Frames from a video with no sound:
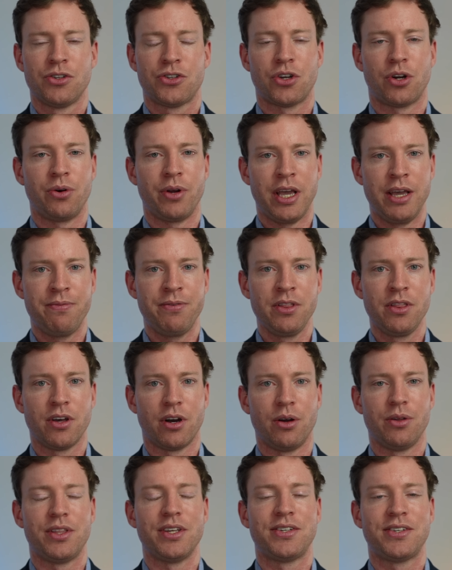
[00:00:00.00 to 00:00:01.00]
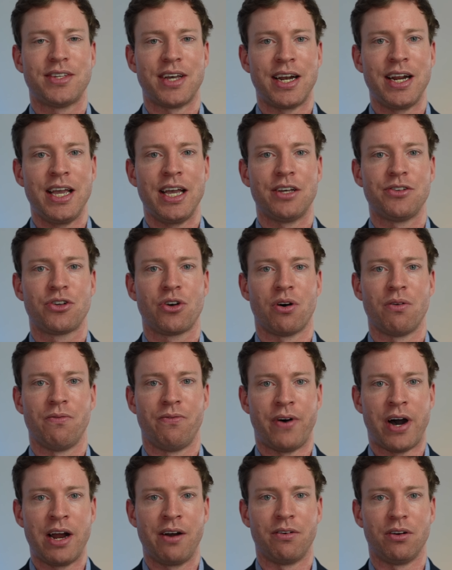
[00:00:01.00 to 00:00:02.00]
So even though the study has gone
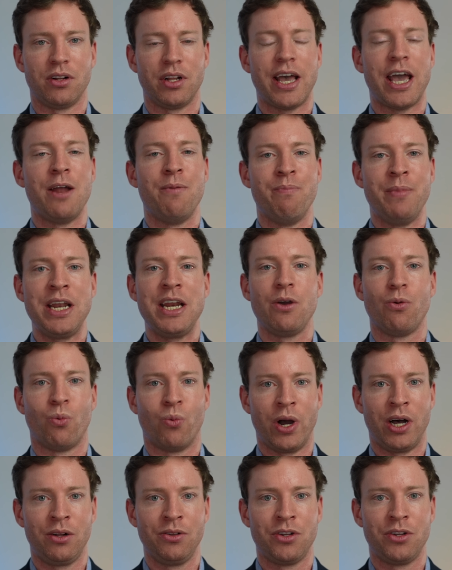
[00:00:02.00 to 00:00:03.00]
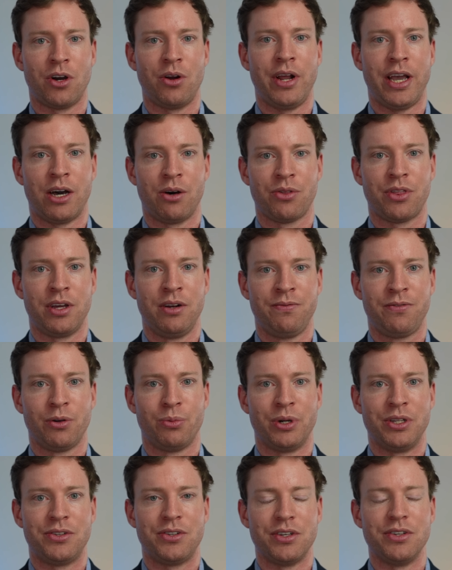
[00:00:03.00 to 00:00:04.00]
viral and many well-known health
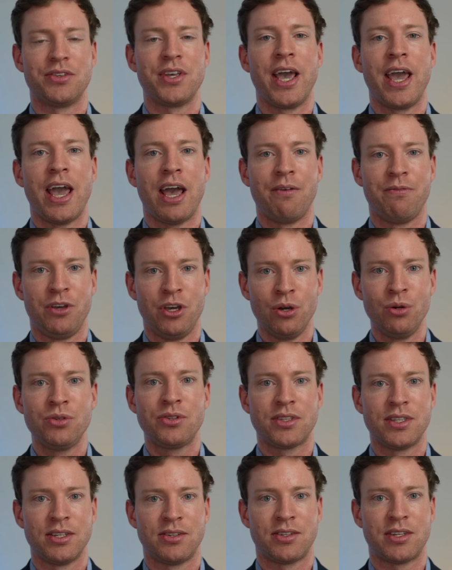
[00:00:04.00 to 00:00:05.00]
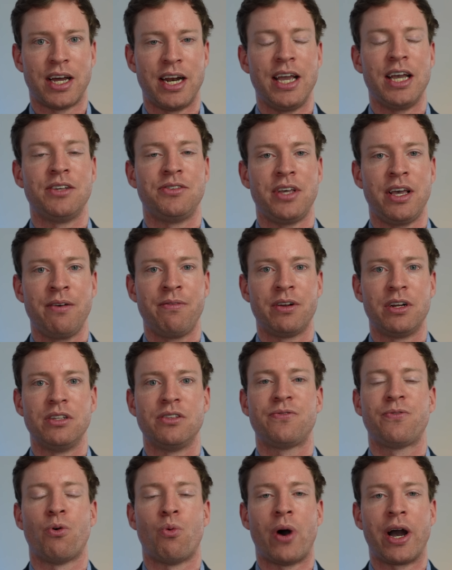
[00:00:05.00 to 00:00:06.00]
influencers have used the study as
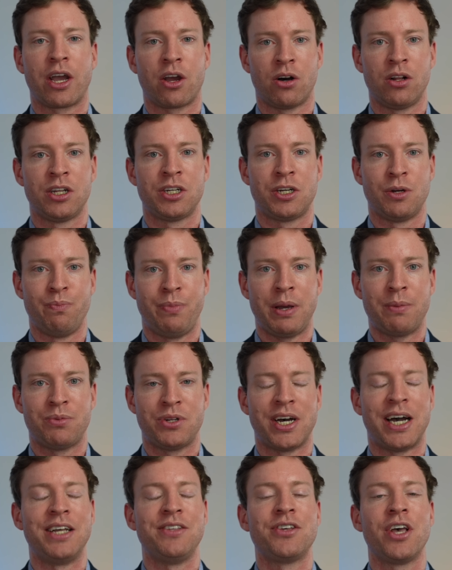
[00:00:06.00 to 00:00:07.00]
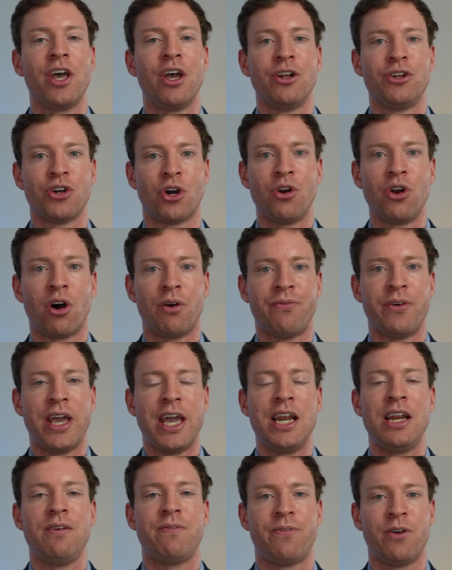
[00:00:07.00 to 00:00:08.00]
evidence for why collagen peptides don't offer
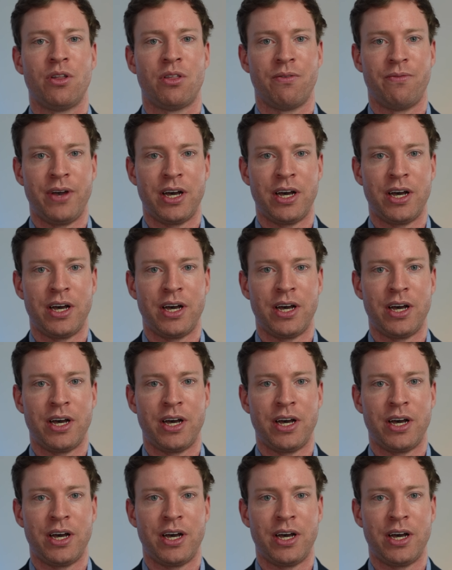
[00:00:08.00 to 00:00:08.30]
any further